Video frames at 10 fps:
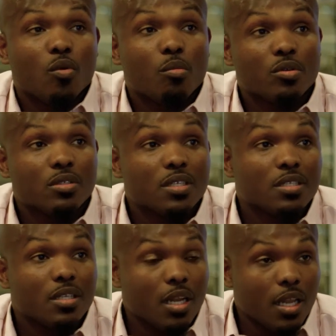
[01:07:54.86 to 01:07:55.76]
one more
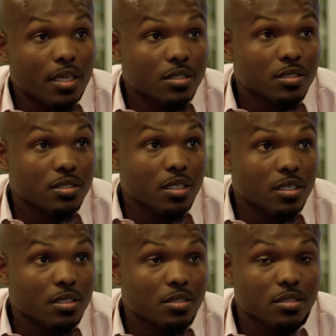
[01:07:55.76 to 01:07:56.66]
thing that I like to
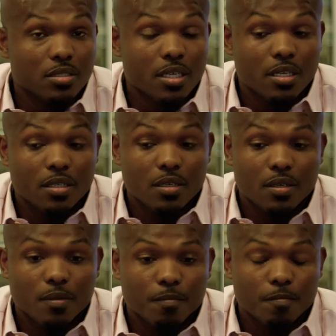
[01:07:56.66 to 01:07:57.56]
say is, is that,
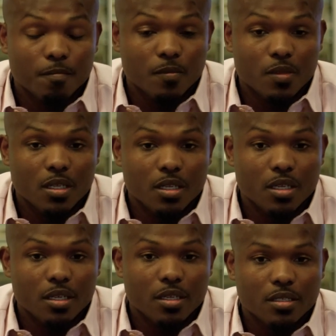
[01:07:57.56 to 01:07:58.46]
um,
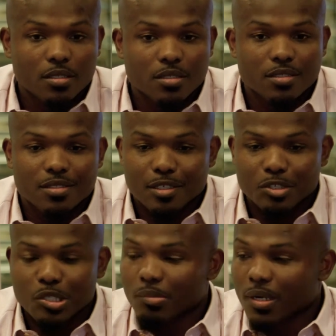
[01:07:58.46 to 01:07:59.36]
and this is
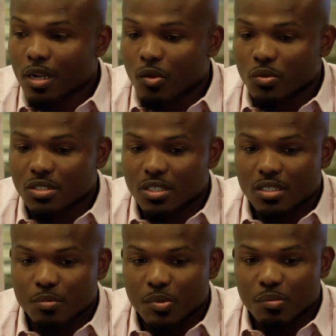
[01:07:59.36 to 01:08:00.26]
something that I always
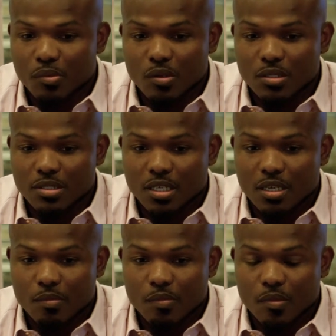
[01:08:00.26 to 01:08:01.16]
say to people all the
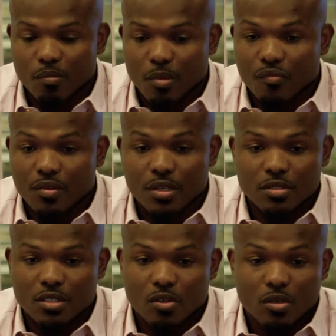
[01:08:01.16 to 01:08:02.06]
time my
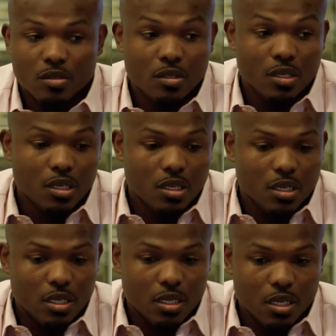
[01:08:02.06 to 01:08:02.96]
friends and all.
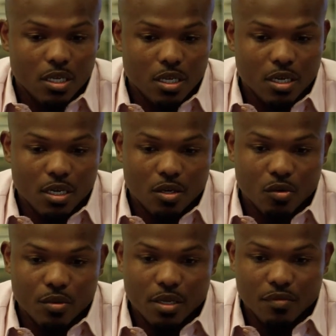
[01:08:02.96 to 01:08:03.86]
And I
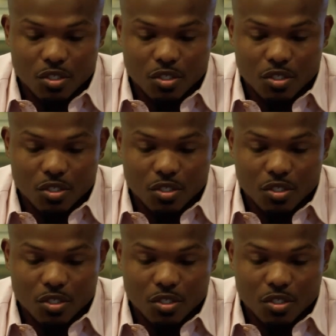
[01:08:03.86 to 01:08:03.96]
know we have